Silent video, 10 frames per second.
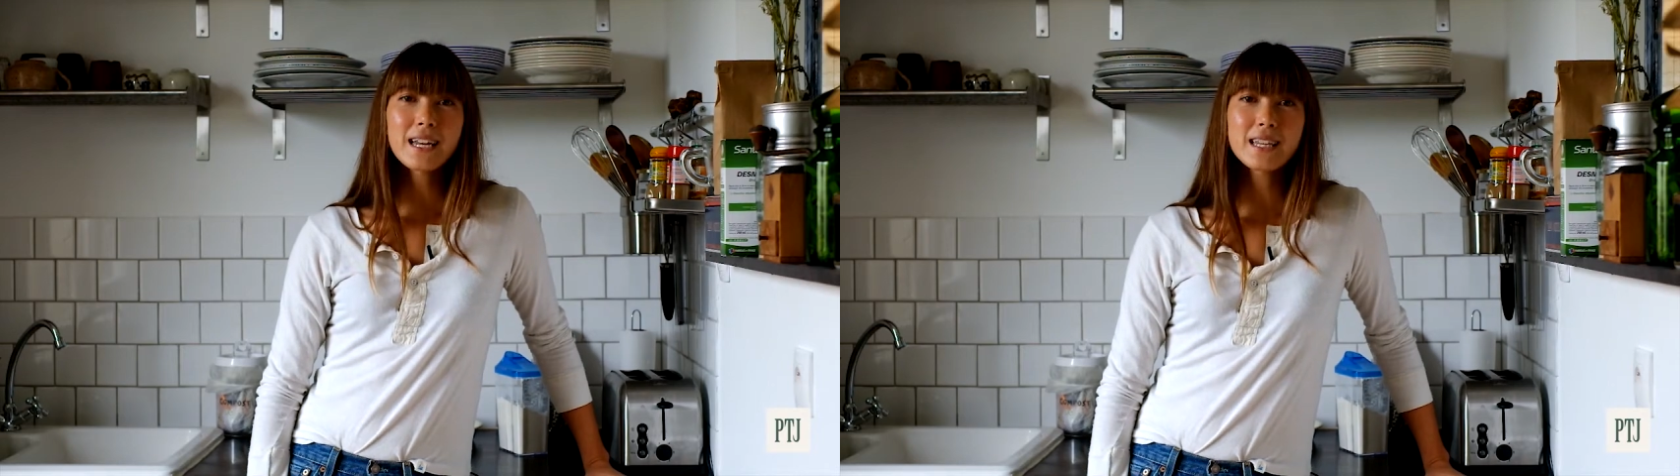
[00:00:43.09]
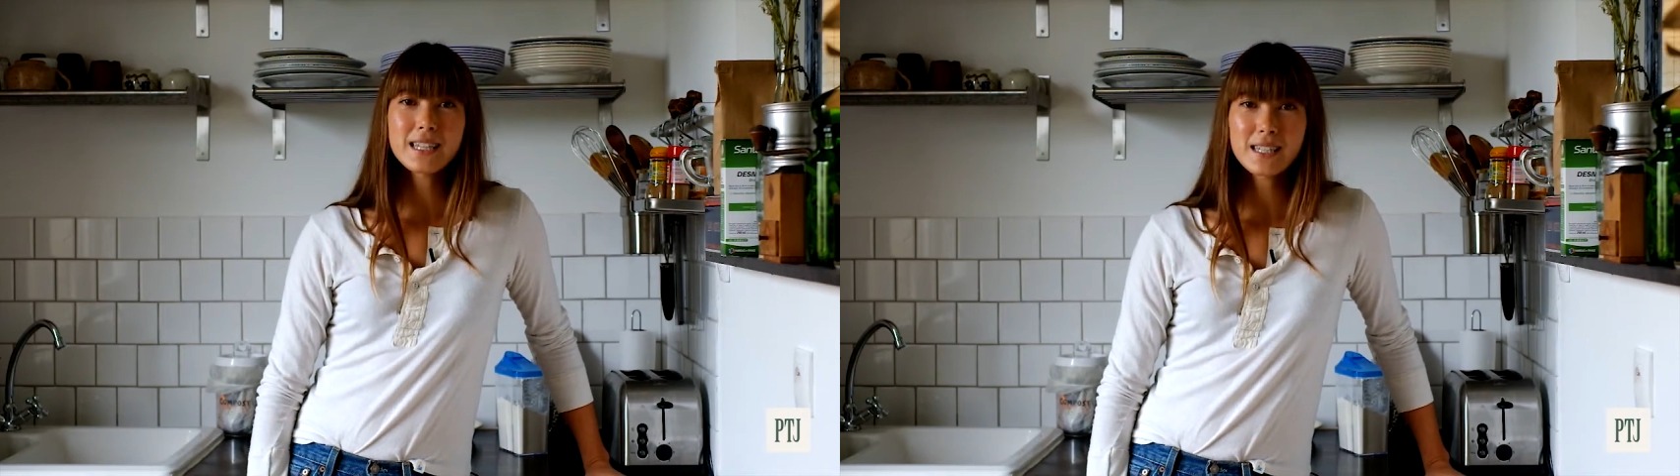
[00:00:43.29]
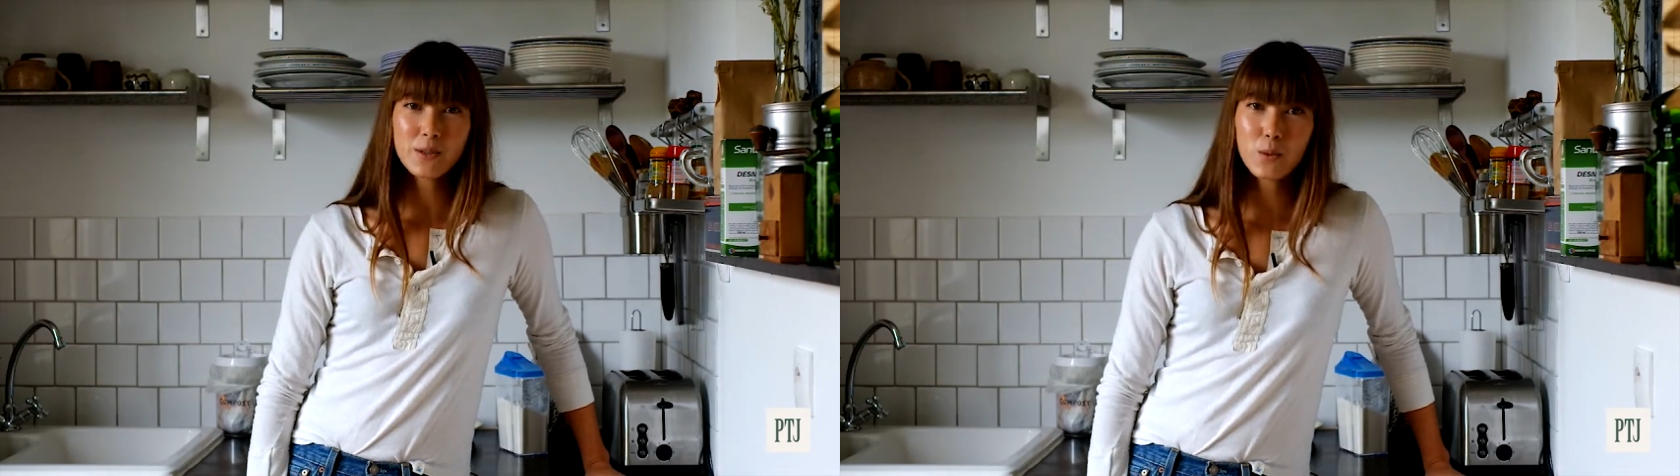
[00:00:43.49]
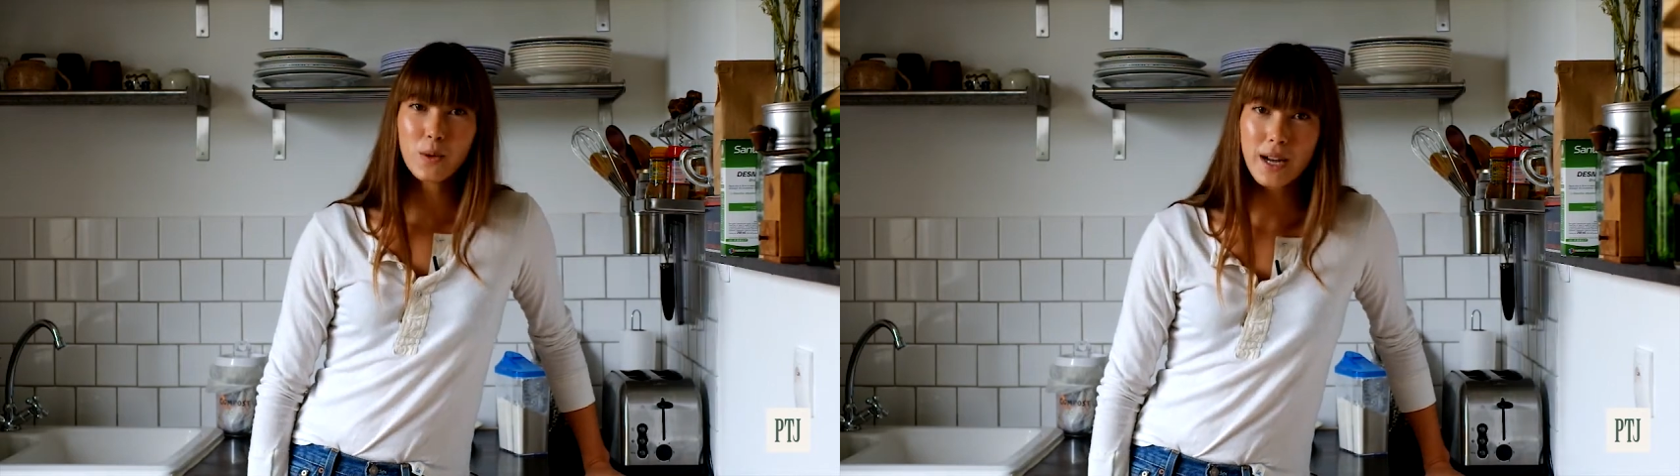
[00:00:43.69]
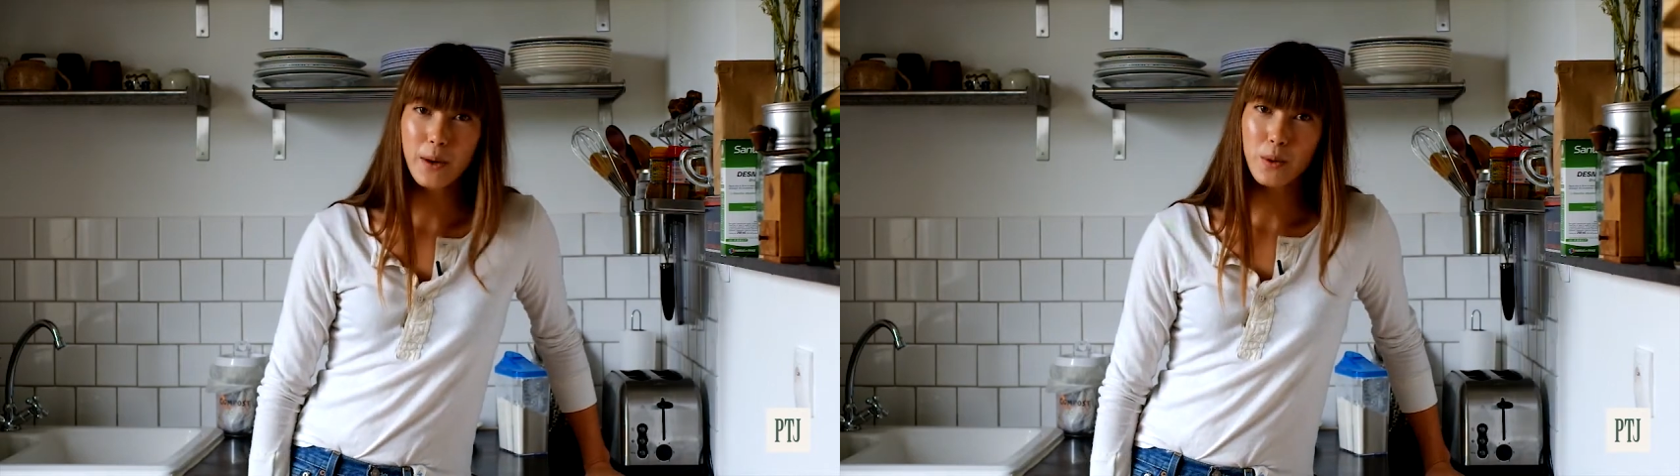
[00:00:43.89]
and this is
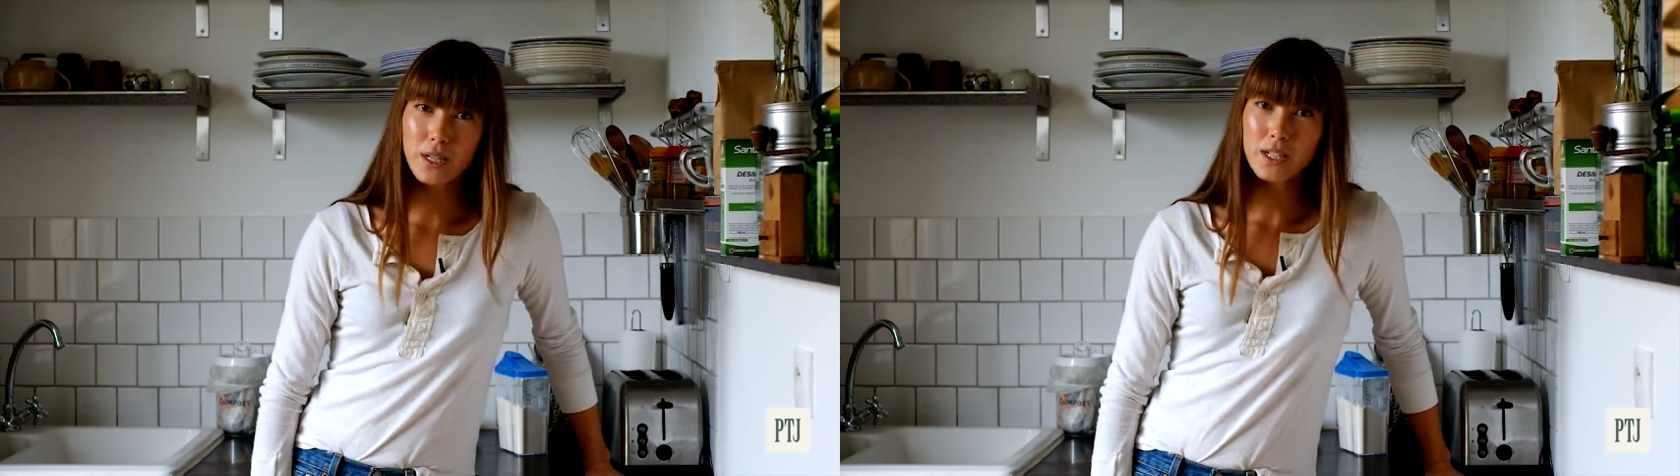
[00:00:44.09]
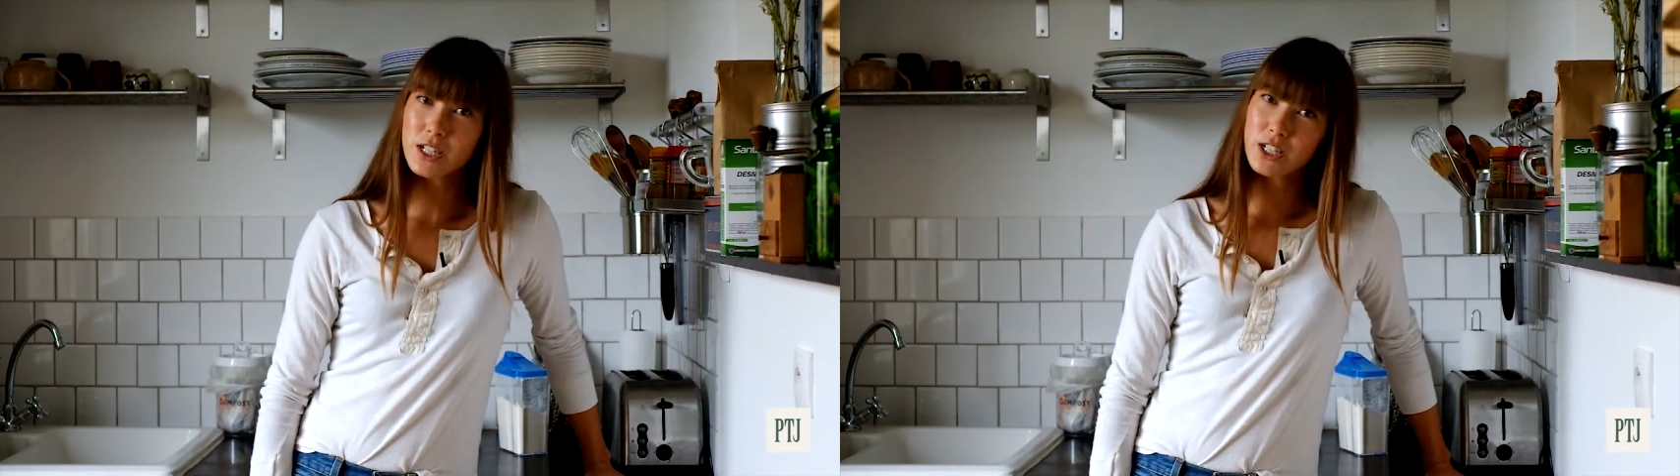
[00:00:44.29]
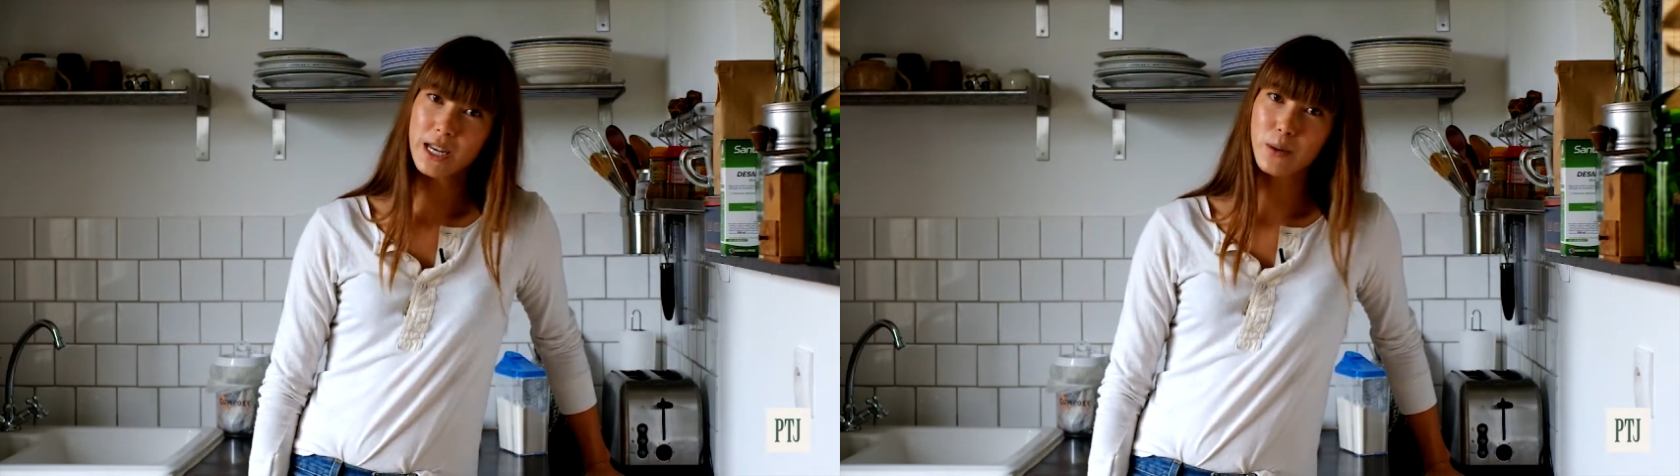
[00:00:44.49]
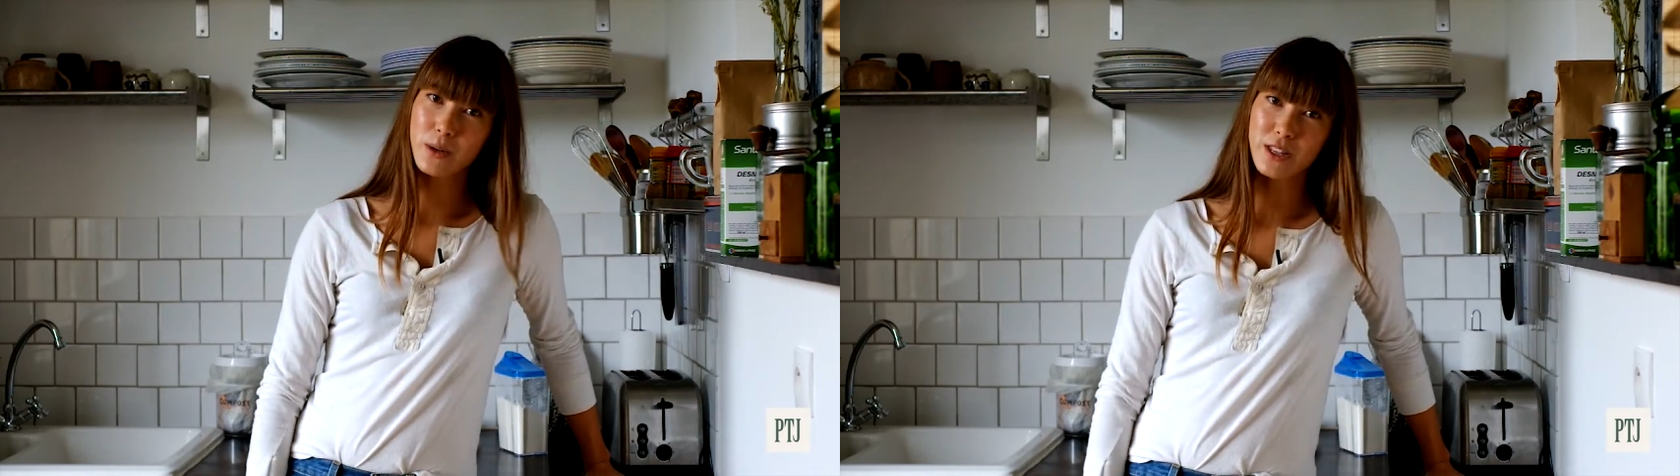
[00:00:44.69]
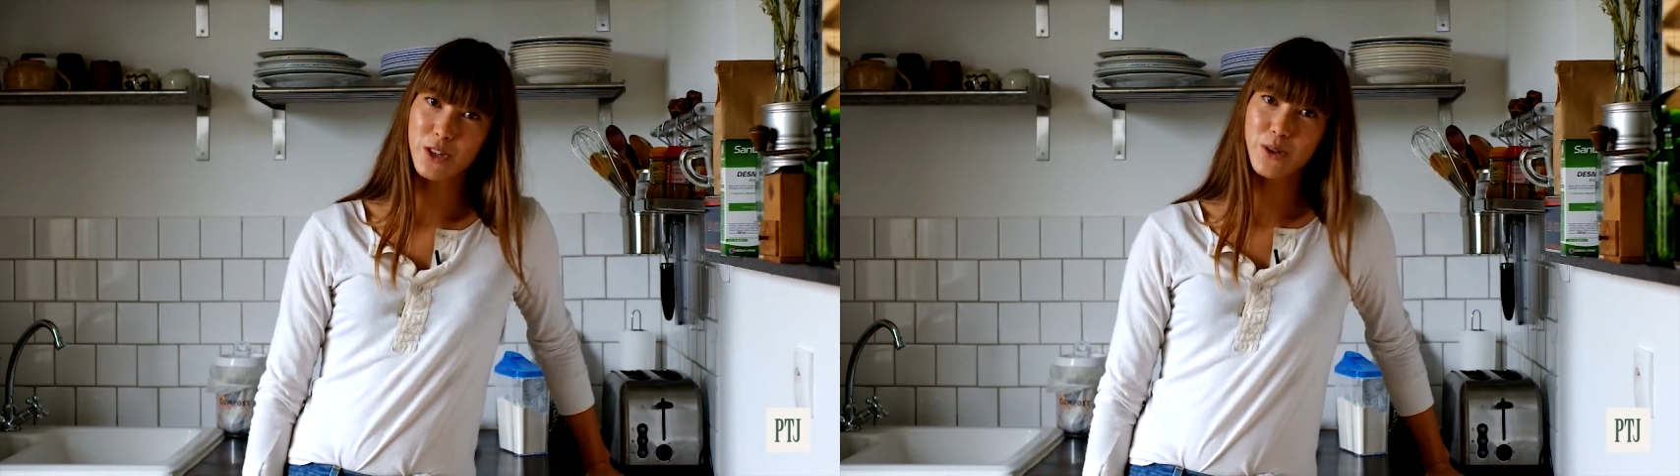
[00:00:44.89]
what I want to
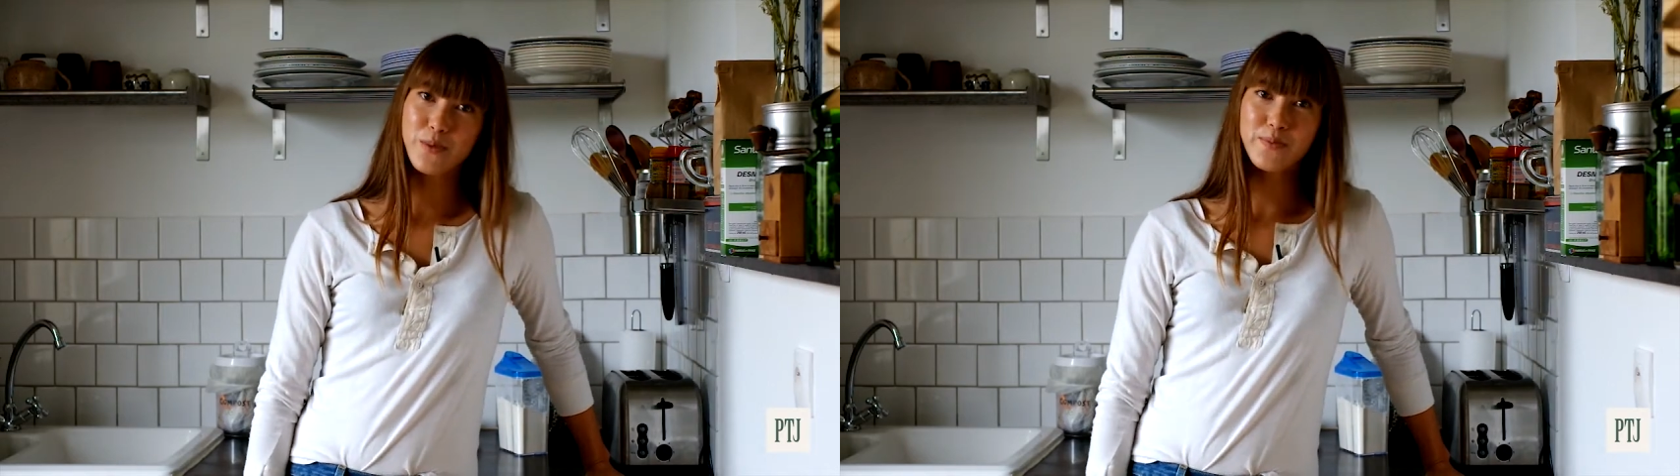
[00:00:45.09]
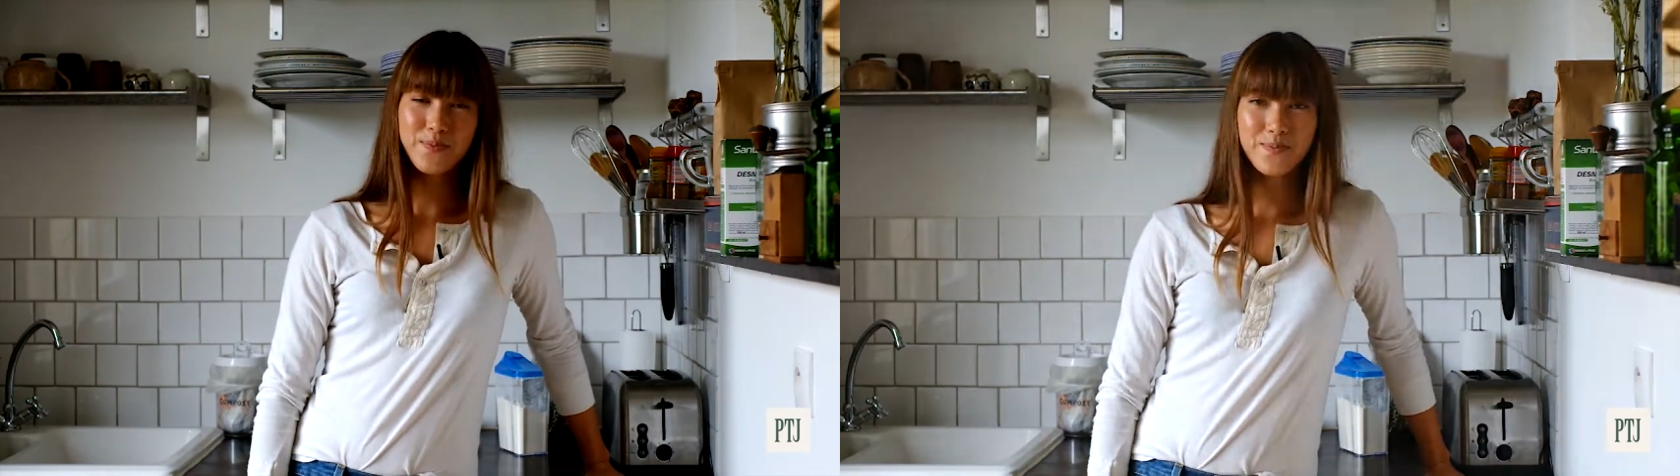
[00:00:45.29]
share with you.